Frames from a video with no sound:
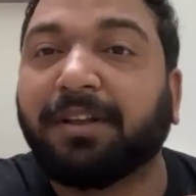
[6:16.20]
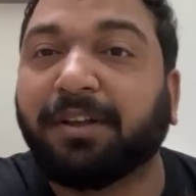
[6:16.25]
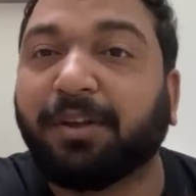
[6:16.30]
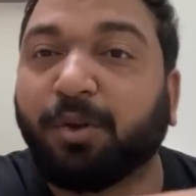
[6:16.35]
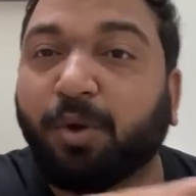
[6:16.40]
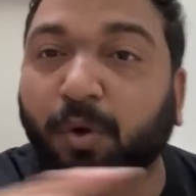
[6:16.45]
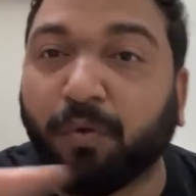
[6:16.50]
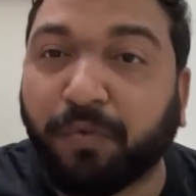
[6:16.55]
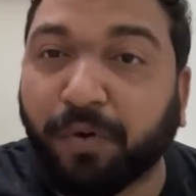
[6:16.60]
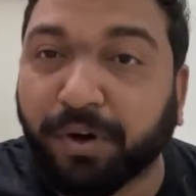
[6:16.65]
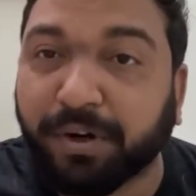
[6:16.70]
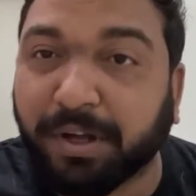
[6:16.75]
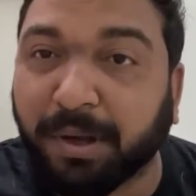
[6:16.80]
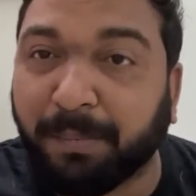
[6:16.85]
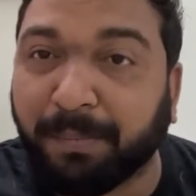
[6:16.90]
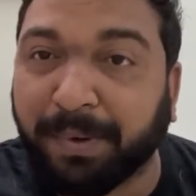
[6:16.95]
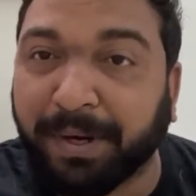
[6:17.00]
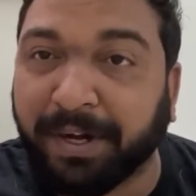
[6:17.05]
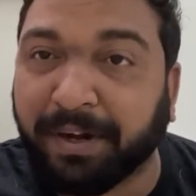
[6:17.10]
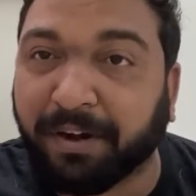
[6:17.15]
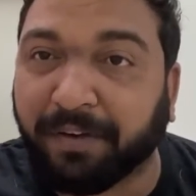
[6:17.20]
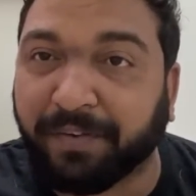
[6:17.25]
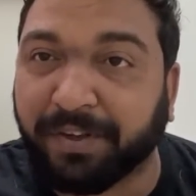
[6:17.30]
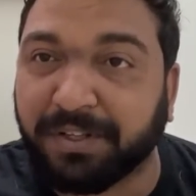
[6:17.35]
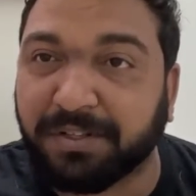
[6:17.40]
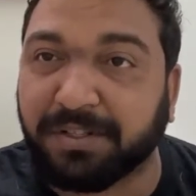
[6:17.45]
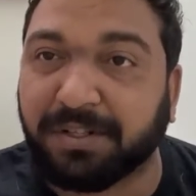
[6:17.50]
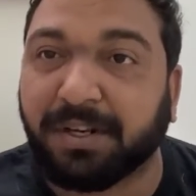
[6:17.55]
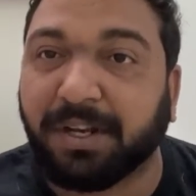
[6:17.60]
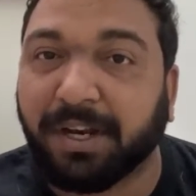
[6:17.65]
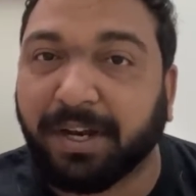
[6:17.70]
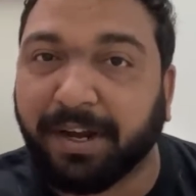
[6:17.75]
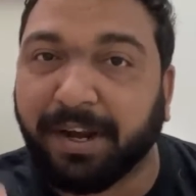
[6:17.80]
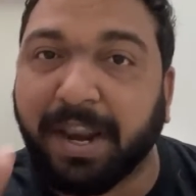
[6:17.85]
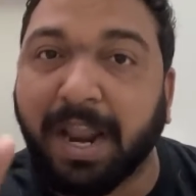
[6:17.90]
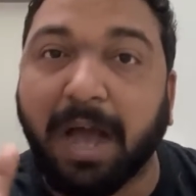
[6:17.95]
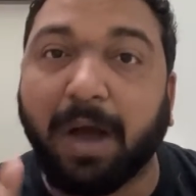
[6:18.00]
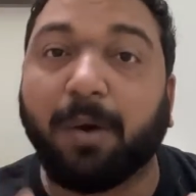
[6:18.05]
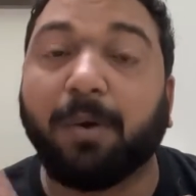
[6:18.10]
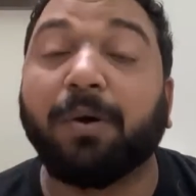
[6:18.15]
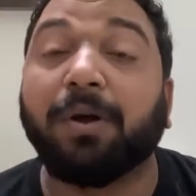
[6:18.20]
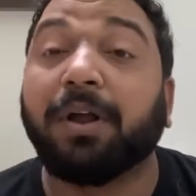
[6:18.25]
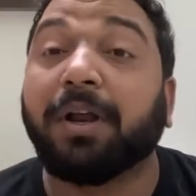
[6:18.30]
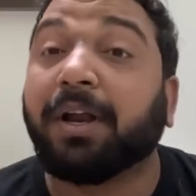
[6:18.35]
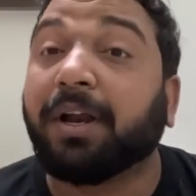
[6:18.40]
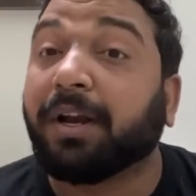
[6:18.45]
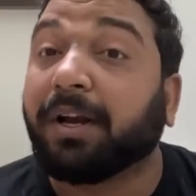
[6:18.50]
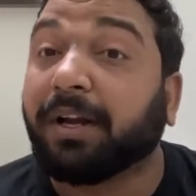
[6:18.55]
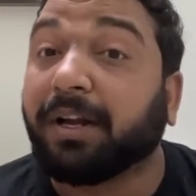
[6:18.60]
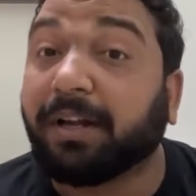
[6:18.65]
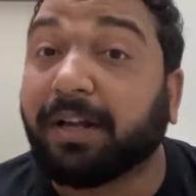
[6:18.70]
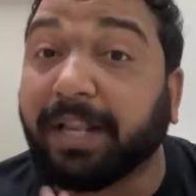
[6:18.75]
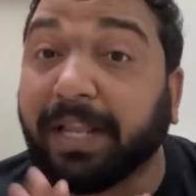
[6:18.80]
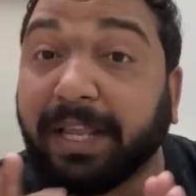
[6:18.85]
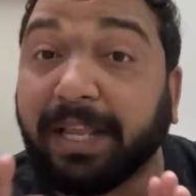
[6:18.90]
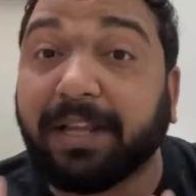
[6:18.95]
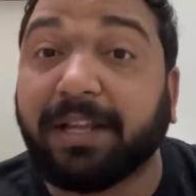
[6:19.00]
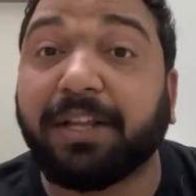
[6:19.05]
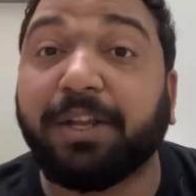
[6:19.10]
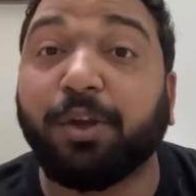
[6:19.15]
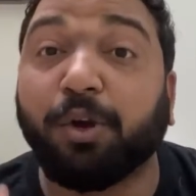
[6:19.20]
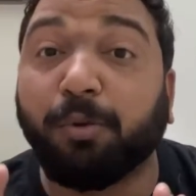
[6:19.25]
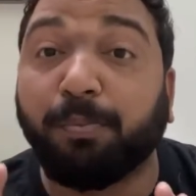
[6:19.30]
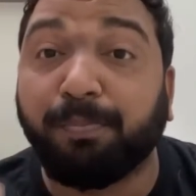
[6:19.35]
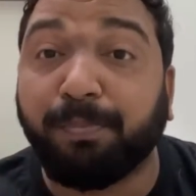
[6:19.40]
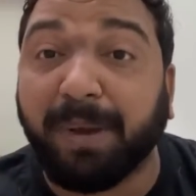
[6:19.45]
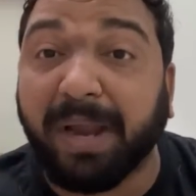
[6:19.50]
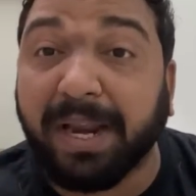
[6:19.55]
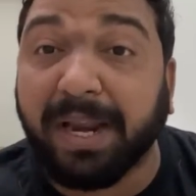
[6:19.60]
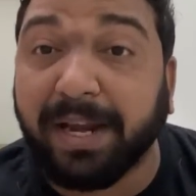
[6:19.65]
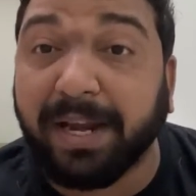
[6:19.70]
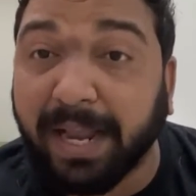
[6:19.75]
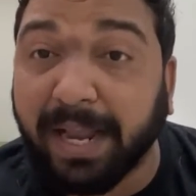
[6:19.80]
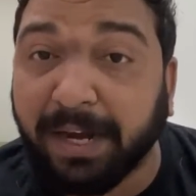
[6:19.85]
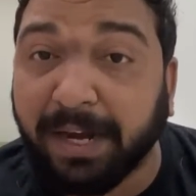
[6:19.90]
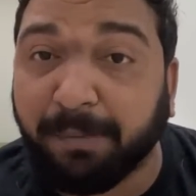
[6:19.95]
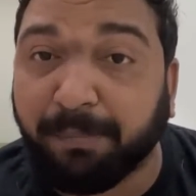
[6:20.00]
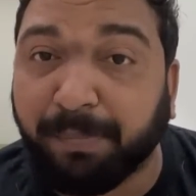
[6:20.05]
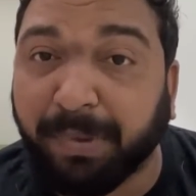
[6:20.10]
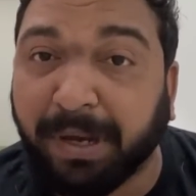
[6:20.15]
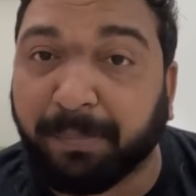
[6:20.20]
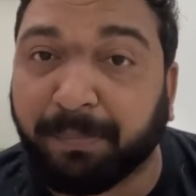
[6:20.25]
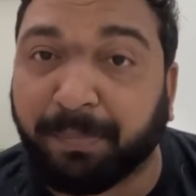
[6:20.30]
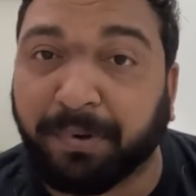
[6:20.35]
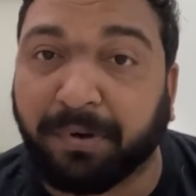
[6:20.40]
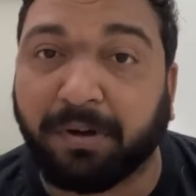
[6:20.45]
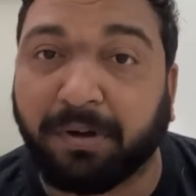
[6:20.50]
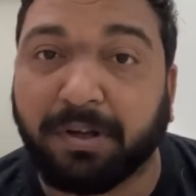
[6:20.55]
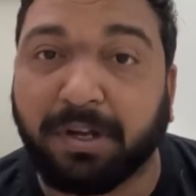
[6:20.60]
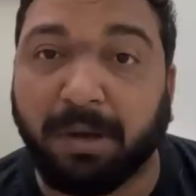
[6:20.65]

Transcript: go for complete revision. Now, take your pen and paper.